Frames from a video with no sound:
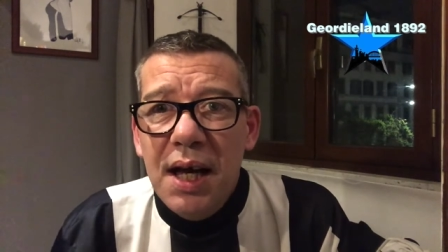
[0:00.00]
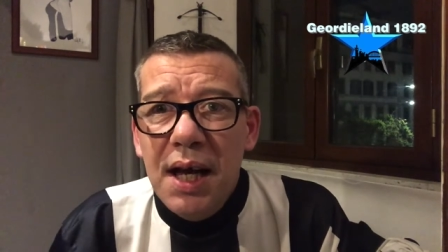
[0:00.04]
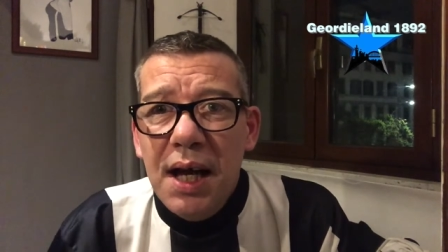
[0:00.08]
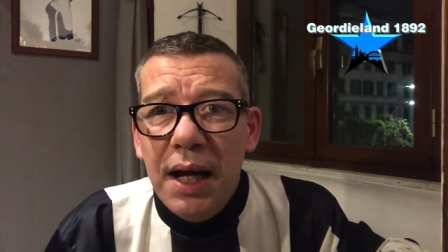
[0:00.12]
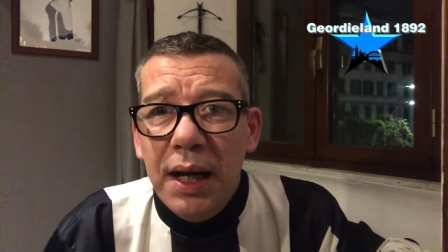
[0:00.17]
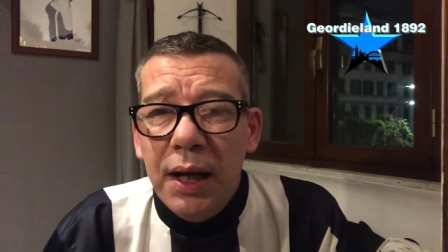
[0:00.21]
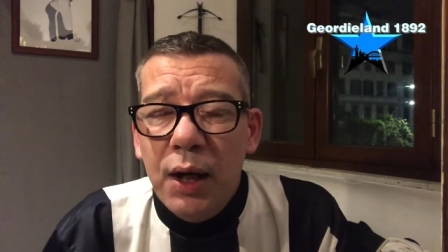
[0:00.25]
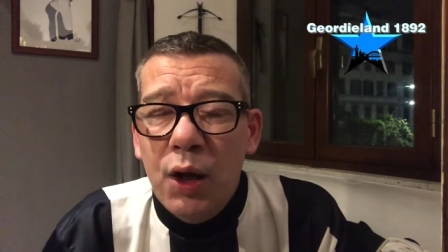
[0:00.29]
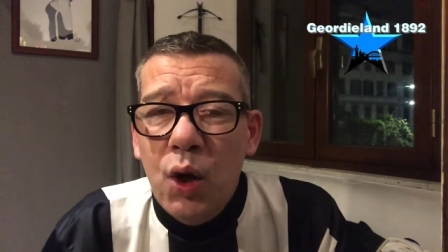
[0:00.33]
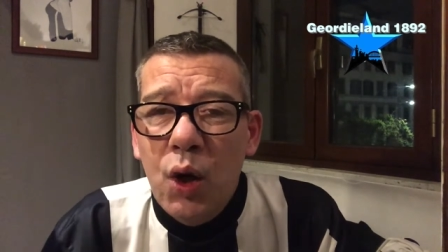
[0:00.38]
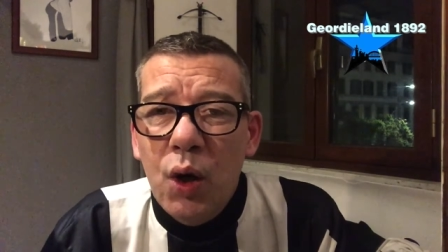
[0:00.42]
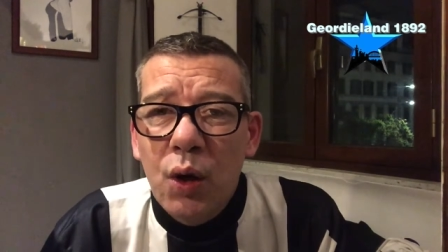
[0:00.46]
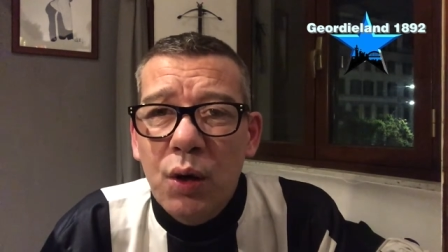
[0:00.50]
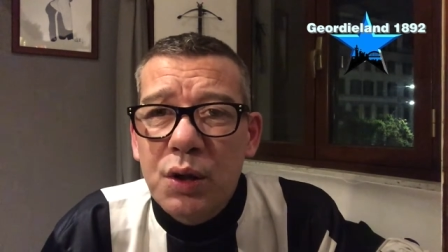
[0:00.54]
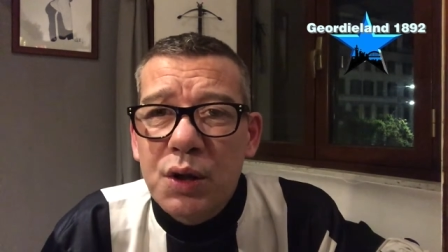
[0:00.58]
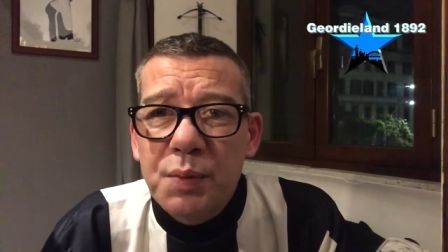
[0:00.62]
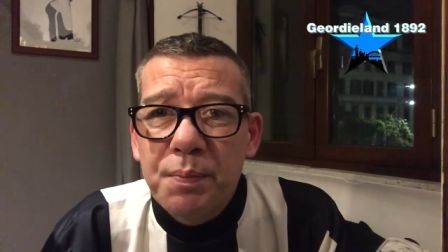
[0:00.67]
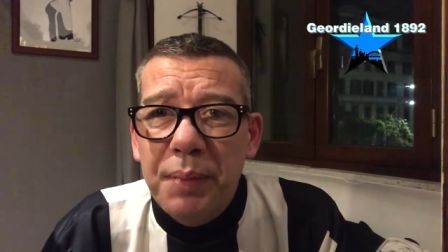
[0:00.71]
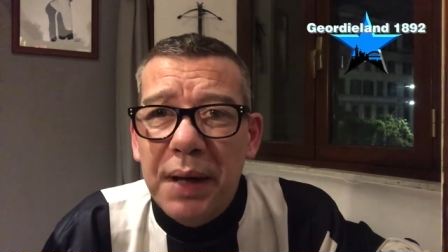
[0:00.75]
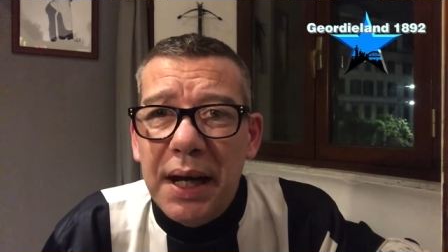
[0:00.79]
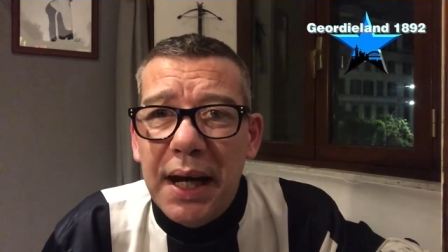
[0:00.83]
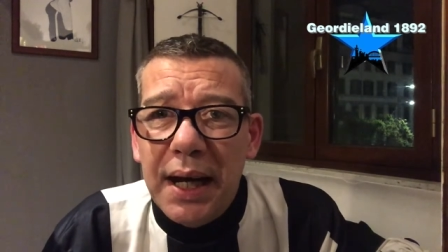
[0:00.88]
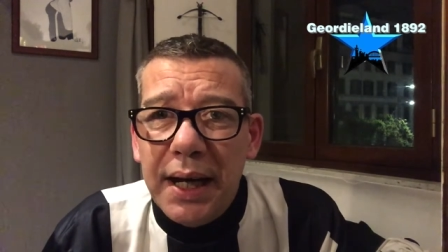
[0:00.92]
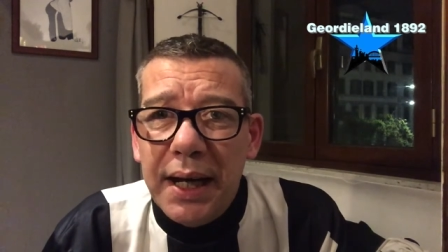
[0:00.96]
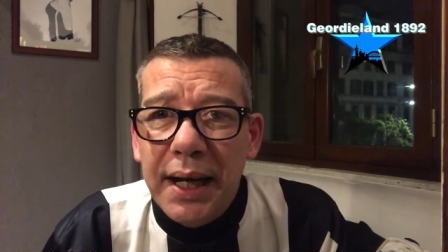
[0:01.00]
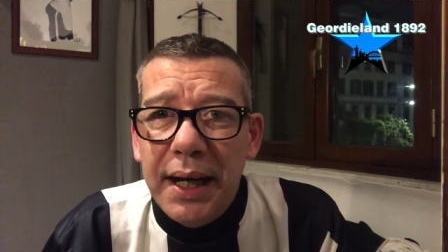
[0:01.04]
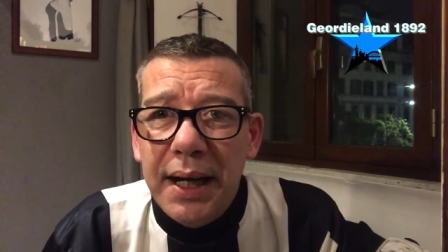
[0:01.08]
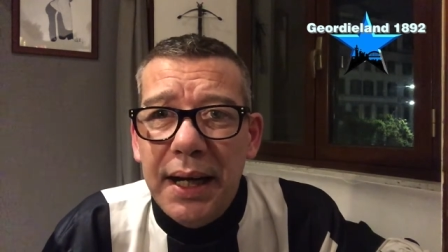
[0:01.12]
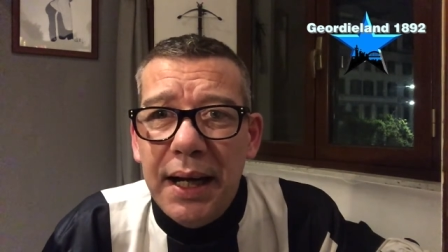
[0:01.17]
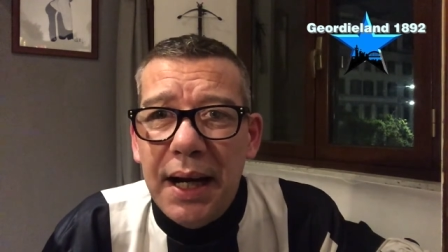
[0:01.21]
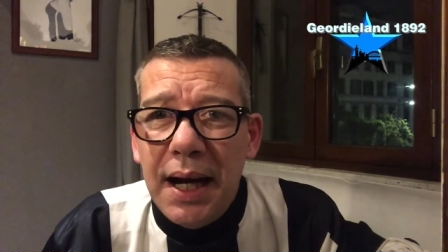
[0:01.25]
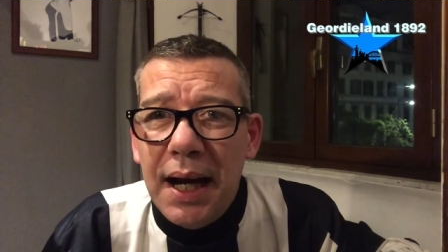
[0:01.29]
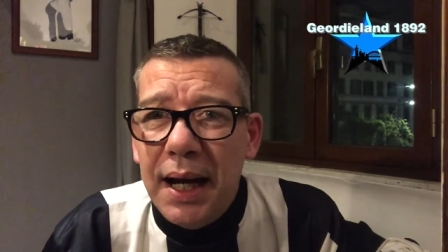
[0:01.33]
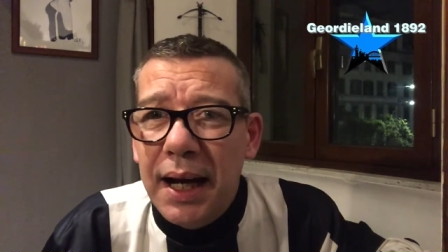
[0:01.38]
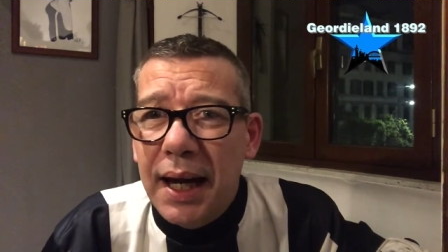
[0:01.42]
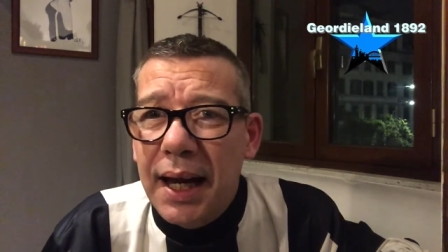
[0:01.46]
he cuts back in,
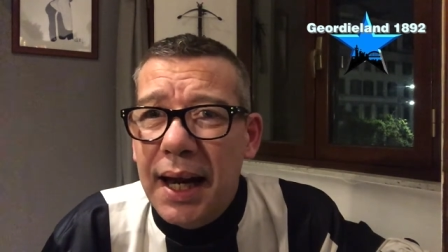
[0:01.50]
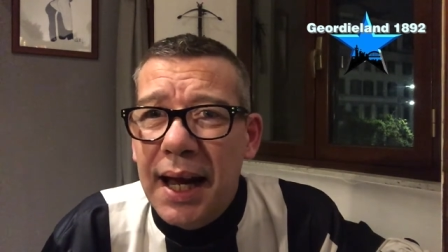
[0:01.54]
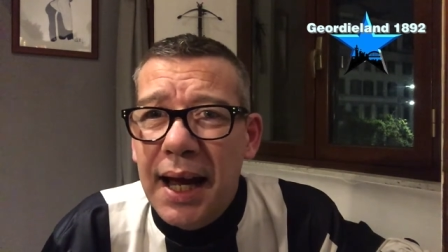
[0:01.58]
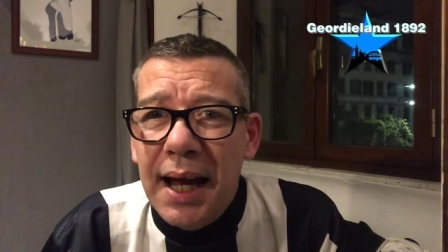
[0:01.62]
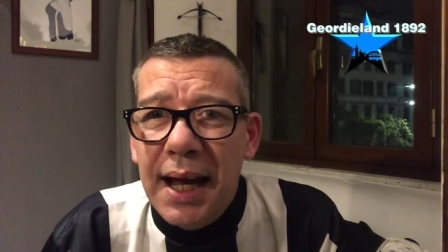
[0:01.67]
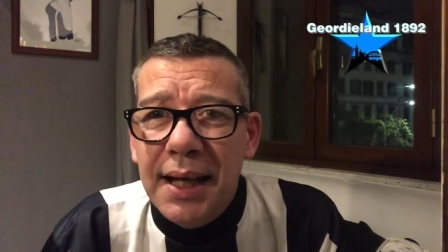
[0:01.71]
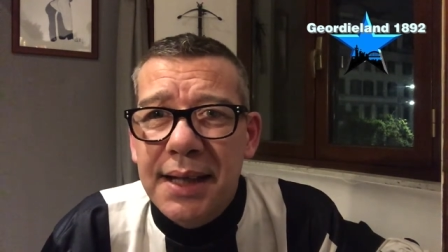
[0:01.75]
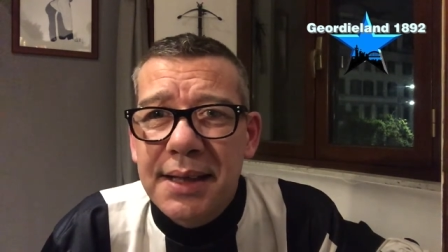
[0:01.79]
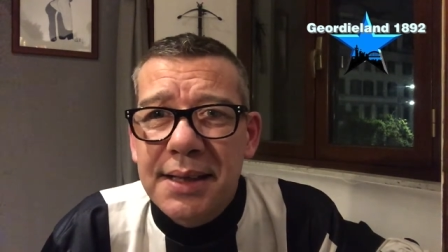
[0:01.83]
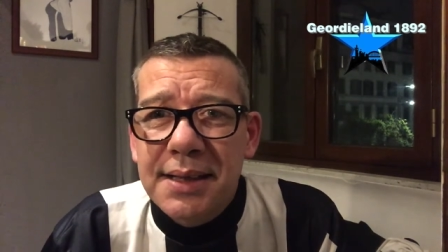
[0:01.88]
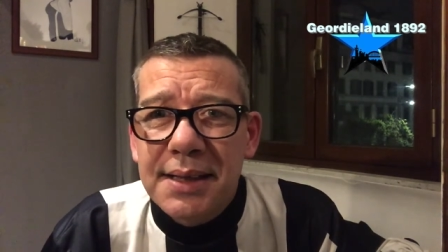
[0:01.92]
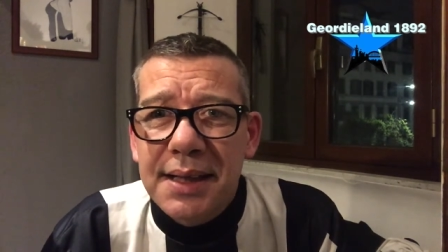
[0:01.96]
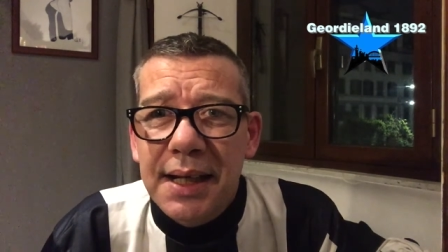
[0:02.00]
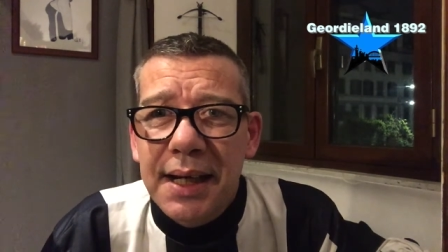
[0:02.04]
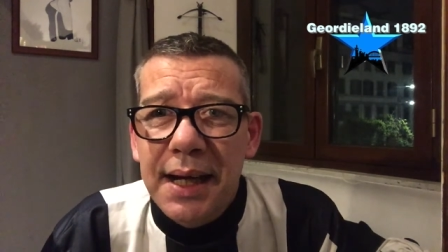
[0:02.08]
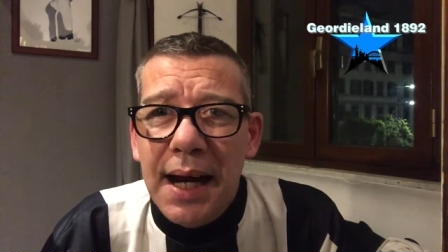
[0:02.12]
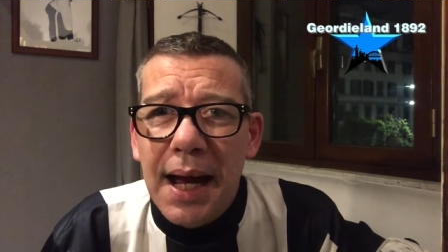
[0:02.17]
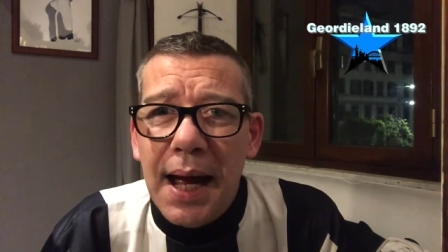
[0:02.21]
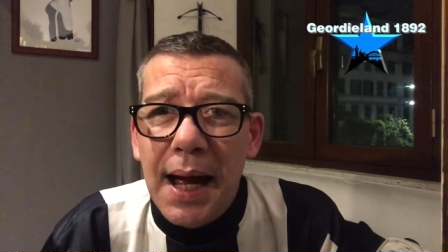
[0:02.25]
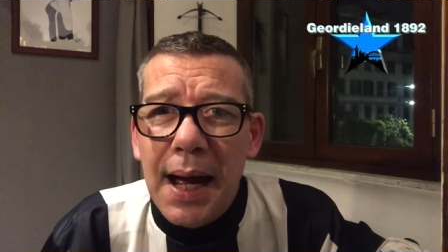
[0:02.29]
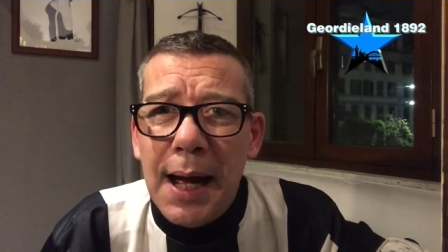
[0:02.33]
and he hits an